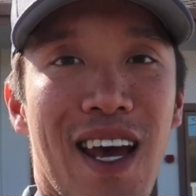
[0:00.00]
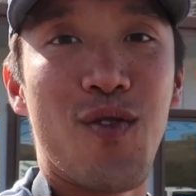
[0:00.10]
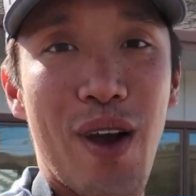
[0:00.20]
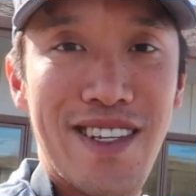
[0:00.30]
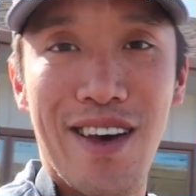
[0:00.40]

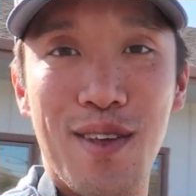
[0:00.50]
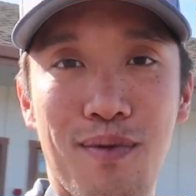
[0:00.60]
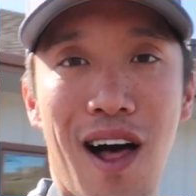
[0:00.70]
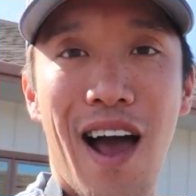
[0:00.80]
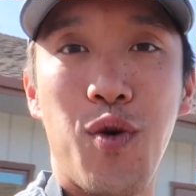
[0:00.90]
And right down the
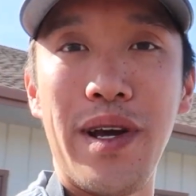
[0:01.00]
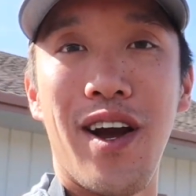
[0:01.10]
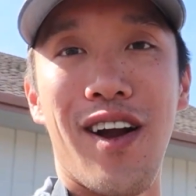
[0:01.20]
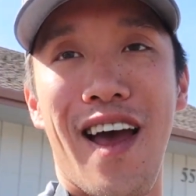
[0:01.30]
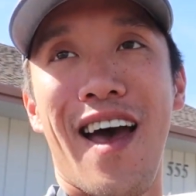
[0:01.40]
block,
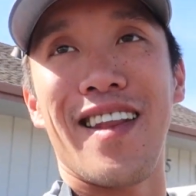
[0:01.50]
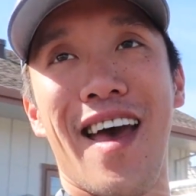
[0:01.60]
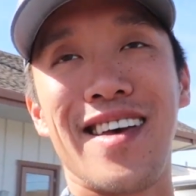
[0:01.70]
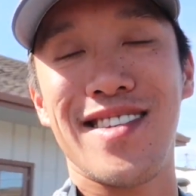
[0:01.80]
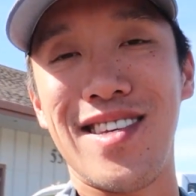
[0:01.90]
we are at
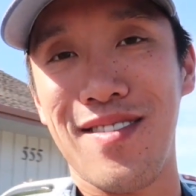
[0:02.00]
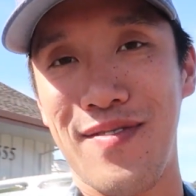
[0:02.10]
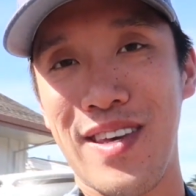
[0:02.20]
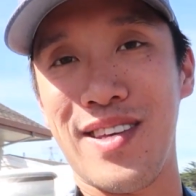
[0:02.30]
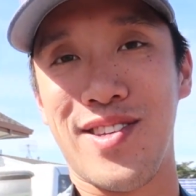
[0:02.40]

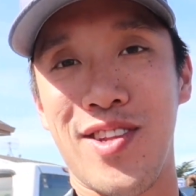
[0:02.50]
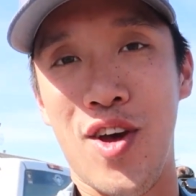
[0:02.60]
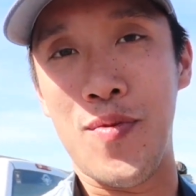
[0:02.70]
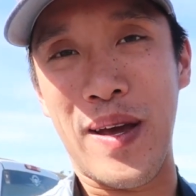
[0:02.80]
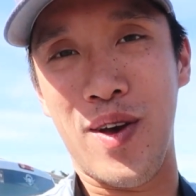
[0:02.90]
SCV
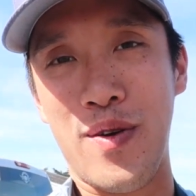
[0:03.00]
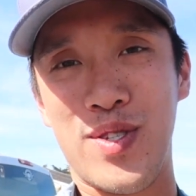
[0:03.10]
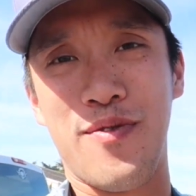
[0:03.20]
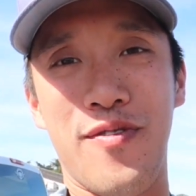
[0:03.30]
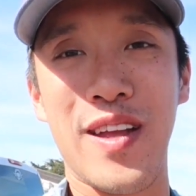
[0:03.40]
Sonoma
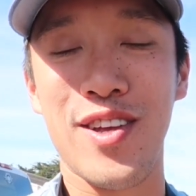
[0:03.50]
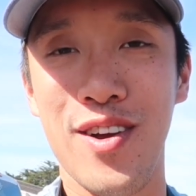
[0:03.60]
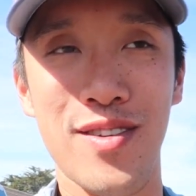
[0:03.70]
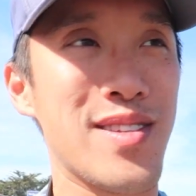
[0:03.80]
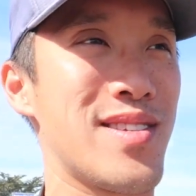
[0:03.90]
Coast
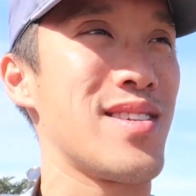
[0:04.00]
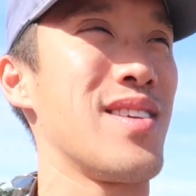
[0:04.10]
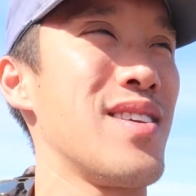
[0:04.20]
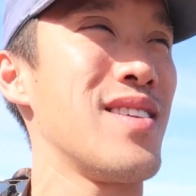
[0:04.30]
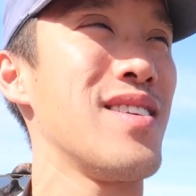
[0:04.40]
Vineyards.
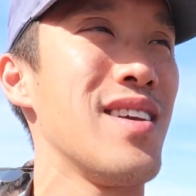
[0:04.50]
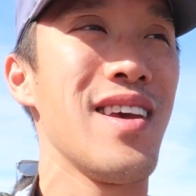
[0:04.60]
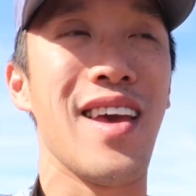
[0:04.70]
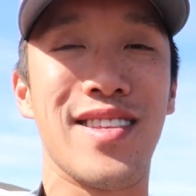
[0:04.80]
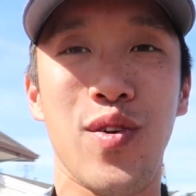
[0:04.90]

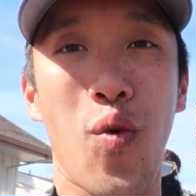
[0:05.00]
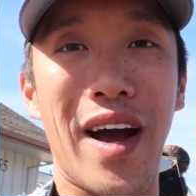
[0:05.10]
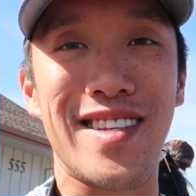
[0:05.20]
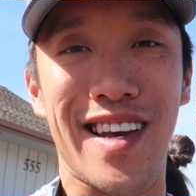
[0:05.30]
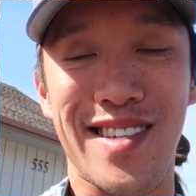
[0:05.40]
It's a
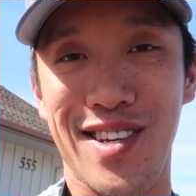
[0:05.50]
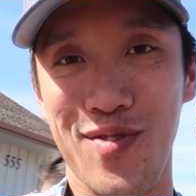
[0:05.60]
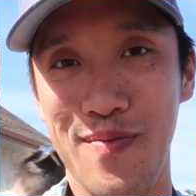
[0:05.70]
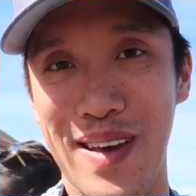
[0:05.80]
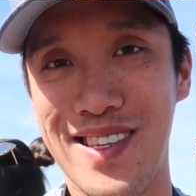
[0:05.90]
wine tasting
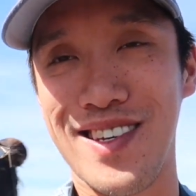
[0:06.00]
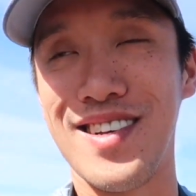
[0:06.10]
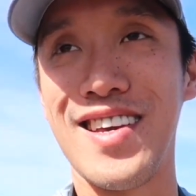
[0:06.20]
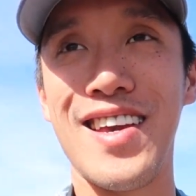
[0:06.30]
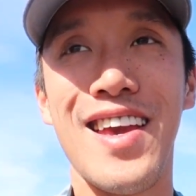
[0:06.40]
room,
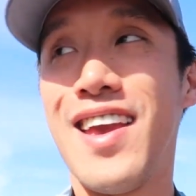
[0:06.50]
basically.